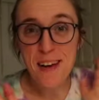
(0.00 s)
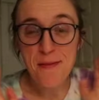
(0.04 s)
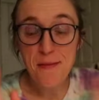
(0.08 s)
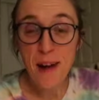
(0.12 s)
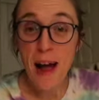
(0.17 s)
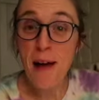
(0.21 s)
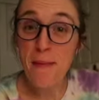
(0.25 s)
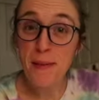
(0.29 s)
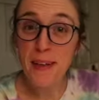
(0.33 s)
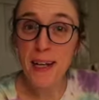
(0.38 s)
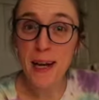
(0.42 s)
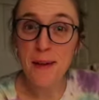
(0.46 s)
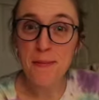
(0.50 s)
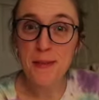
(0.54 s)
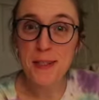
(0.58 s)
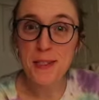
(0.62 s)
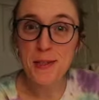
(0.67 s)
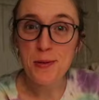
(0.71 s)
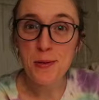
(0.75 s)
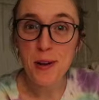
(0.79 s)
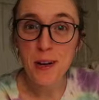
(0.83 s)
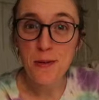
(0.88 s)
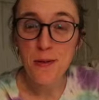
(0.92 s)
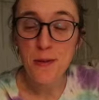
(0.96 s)
I'm wrapping up this
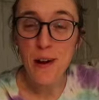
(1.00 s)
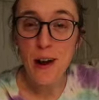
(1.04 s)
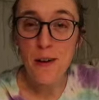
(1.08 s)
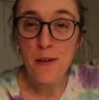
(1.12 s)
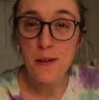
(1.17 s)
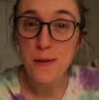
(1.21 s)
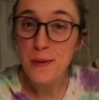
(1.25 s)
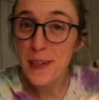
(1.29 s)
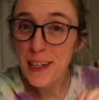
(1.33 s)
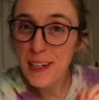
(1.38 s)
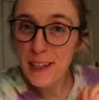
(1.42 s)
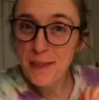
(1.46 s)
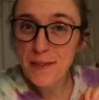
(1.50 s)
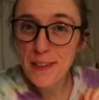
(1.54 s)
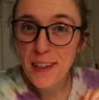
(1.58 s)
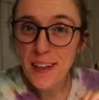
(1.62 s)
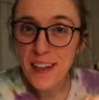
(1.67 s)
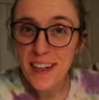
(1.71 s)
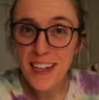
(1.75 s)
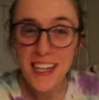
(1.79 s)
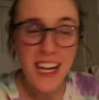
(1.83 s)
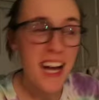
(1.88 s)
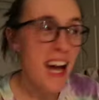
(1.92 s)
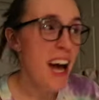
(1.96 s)
24 hour reading
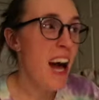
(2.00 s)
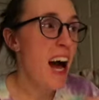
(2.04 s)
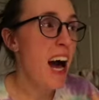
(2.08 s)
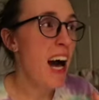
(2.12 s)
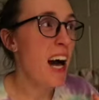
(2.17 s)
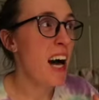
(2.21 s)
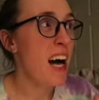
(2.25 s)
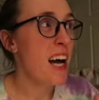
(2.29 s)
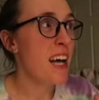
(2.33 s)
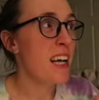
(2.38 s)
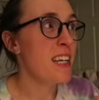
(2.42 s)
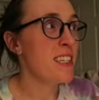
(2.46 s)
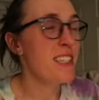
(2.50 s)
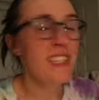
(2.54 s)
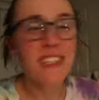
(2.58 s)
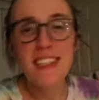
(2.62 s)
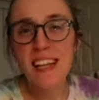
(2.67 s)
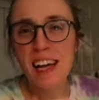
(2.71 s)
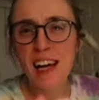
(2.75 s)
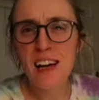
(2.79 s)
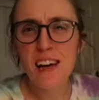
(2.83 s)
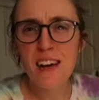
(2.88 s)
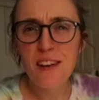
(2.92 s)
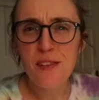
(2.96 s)
vlog. I
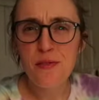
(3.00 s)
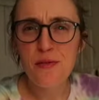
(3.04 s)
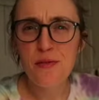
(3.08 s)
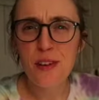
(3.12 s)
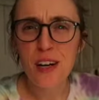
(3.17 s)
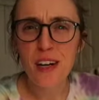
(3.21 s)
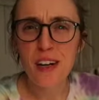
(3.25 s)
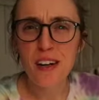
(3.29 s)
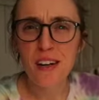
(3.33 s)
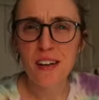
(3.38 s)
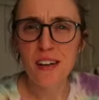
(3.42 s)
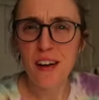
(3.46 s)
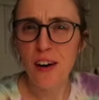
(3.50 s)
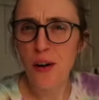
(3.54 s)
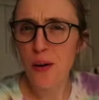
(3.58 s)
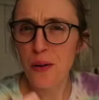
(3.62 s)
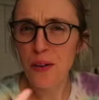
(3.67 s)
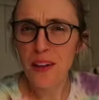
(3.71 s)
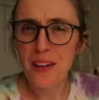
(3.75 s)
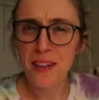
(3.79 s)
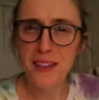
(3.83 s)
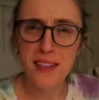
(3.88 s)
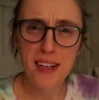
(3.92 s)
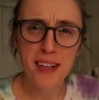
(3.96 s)
didn't have uh, a whole
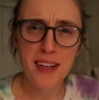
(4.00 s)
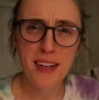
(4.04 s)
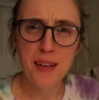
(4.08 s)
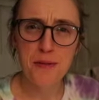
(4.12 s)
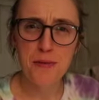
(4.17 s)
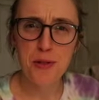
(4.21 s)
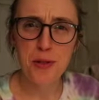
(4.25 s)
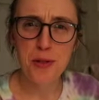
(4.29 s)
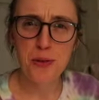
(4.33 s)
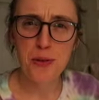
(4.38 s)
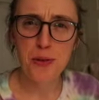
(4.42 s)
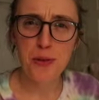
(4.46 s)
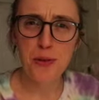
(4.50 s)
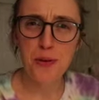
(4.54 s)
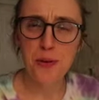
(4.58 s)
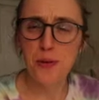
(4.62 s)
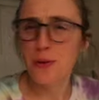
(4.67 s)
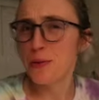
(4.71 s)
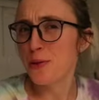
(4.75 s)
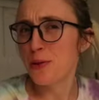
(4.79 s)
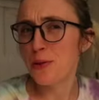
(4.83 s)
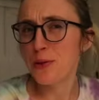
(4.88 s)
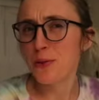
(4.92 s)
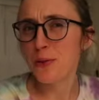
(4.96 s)
lot of time
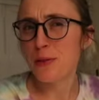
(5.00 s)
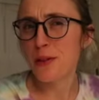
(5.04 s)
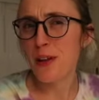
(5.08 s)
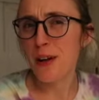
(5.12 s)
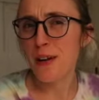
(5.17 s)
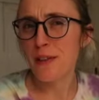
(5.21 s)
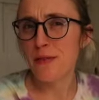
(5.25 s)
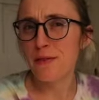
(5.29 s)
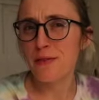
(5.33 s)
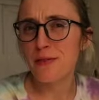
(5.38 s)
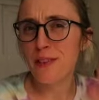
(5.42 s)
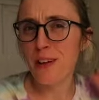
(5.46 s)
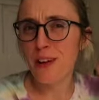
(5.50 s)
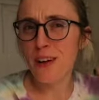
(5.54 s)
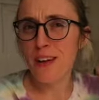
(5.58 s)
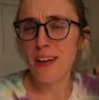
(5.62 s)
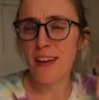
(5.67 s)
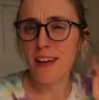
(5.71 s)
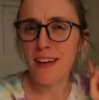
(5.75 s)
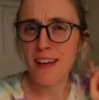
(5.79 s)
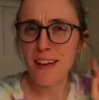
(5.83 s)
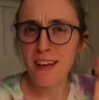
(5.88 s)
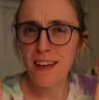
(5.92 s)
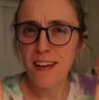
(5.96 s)
to do a lot of
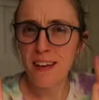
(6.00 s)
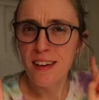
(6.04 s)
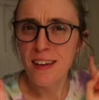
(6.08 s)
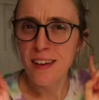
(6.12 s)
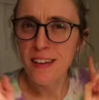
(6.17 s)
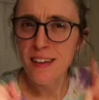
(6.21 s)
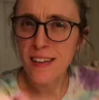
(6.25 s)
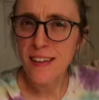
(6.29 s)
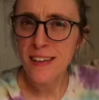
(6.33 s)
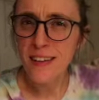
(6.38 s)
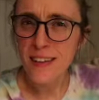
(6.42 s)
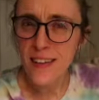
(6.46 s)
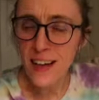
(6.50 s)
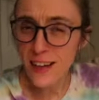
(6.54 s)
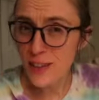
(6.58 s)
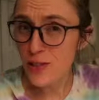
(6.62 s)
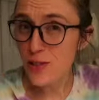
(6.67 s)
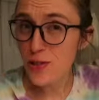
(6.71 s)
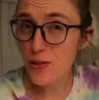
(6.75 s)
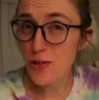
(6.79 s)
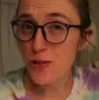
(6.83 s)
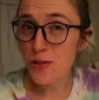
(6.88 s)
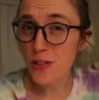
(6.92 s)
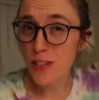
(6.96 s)
vlogging
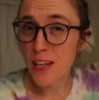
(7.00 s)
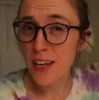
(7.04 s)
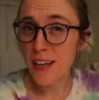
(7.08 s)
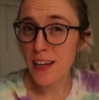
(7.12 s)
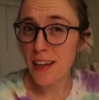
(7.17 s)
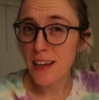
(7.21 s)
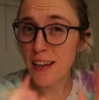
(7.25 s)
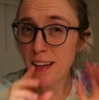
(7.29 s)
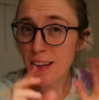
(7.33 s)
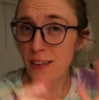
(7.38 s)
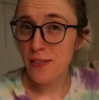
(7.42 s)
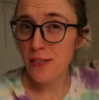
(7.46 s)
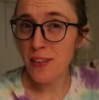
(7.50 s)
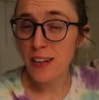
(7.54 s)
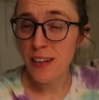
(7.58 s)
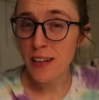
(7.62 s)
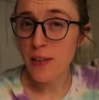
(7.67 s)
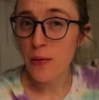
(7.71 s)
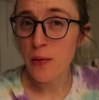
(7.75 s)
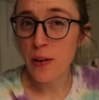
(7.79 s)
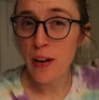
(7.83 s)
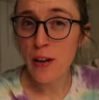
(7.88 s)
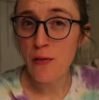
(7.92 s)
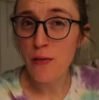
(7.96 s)
yesterday
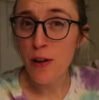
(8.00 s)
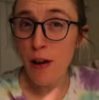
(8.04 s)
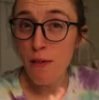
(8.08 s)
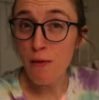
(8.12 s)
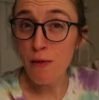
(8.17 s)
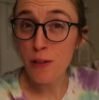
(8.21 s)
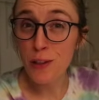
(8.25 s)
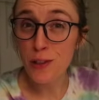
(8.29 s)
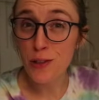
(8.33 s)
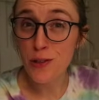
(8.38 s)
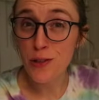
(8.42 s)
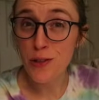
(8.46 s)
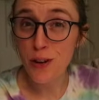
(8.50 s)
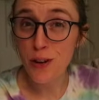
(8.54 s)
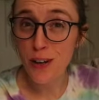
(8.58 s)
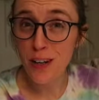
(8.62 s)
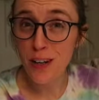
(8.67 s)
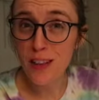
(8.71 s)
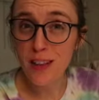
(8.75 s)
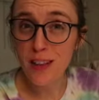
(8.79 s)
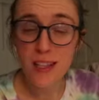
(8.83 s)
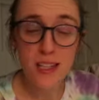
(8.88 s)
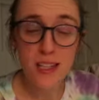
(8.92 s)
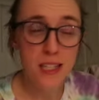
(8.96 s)
evening whenever I first
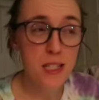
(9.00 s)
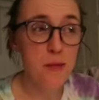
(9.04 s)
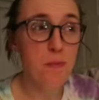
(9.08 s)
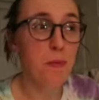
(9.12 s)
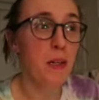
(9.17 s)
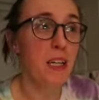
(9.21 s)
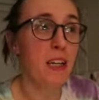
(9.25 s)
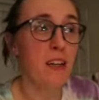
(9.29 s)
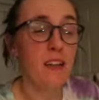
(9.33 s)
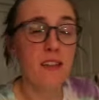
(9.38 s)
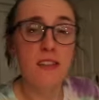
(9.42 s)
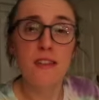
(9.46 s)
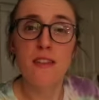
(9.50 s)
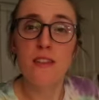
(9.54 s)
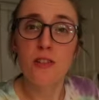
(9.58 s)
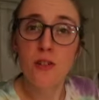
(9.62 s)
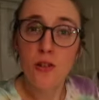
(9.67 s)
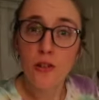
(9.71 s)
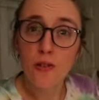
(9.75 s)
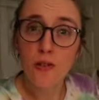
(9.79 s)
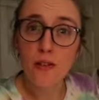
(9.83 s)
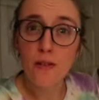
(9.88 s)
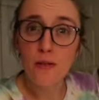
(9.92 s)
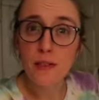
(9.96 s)
started this because the
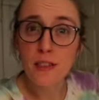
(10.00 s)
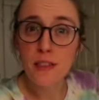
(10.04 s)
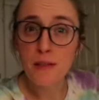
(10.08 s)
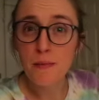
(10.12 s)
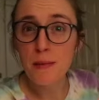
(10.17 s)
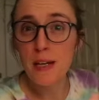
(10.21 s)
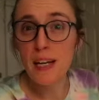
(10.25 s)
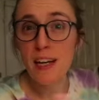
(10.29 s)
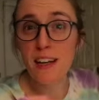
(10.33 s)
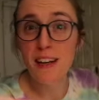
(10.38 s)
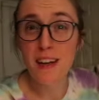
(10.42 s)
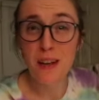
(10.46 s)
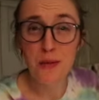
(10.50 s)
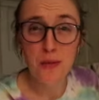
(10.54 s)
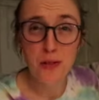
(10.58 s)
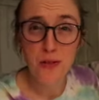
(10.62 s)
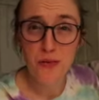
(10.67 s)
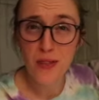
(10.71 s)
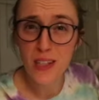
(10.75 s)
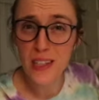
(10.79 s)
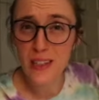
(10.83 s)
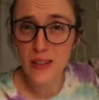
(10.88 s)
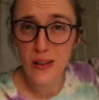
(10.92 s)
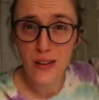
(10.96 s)
children went to bed, it was
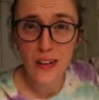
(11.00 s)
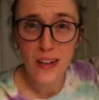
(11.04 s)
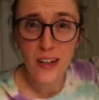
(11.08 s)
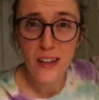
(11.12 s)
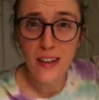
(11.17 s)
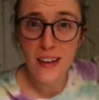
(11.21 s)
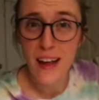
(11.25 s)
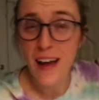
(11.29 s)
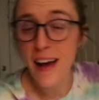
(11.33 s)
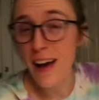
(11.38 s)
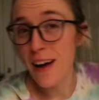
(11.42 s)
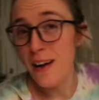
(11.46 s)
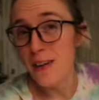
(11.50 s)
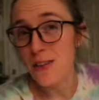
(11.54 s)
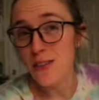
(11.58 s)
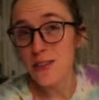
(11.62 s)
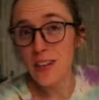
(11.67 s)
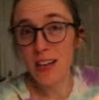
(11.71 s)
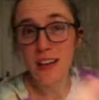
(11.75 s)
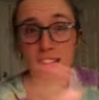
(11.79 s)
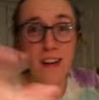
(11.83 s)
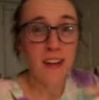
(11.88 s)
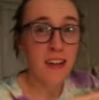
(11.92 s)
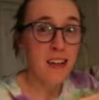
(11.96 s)
very dark in the house,
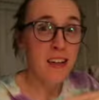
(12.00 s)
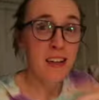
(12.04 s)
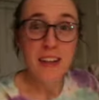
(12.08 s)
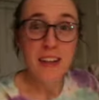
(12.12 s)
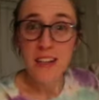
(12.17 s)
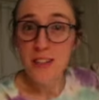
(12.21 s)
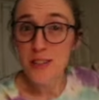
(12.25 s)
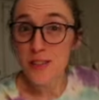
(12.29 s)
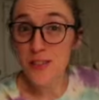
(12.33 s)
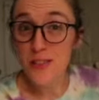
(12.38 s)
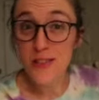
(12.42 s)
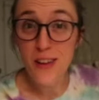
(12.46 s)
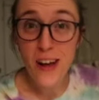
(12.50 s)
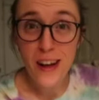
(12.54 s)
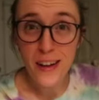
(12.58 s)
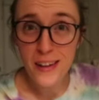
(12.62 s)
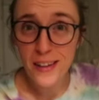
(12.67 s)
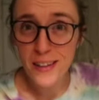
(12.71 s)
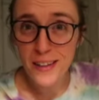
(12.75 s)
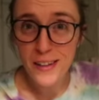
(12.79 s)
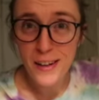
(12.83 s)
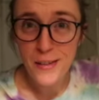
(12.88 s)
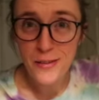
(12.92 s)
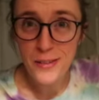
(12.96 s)
and just not
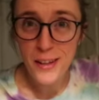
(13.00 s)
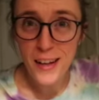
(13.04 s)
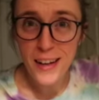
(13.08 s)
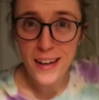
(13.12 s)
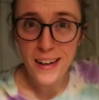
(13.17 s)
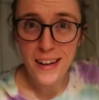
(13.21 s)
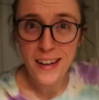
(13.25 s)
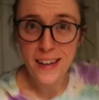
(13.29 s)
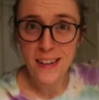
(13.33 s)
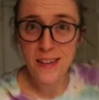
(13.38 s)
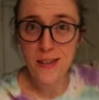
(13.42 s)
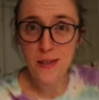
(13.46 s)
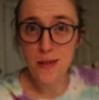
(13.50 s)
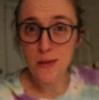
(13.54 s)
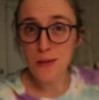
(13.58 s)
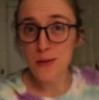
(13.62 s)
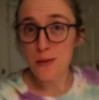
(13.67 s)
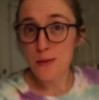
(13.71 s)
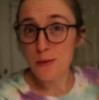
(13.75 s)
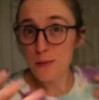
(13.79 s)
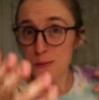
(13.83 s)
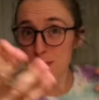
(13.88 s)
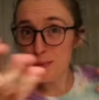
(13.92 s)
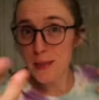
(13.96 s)
good enough lighting
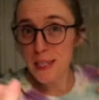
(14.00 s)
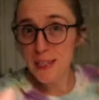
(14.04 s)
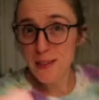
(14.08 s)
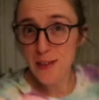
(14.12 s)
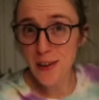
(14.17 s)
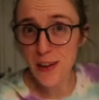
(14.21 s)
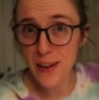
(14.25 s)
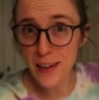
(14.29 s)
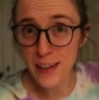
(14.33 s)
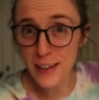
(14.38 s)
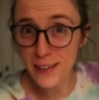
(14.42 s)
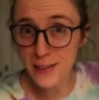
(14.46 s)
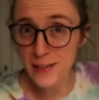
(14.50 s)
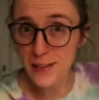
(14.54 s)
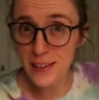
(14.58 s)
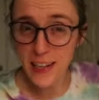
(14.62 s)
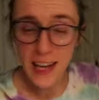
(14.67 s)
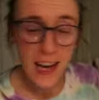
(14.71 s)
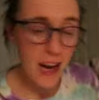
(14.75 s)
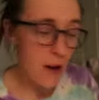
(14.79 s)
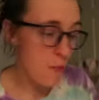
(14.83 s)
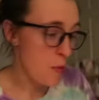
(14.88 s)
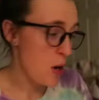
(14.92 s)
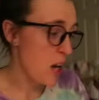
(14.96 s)
to be talking to a
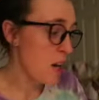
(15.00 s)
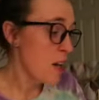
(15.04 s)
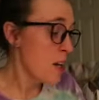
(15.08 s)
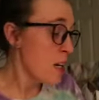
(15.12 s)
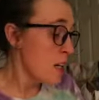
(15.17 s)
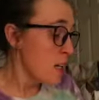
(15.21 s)
camera.